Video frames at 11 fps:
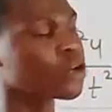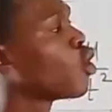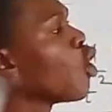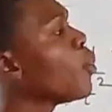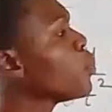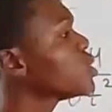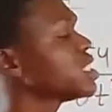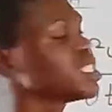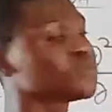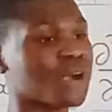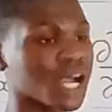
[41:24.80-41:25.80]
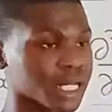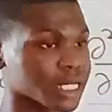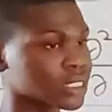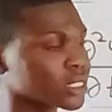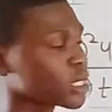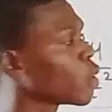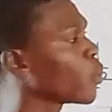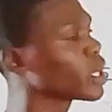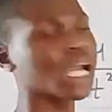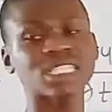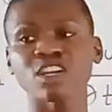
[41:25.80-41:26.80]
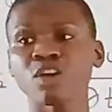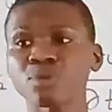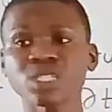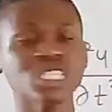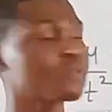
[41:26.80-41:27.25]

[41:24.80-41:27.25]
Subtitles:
Open this bracket. When I say open this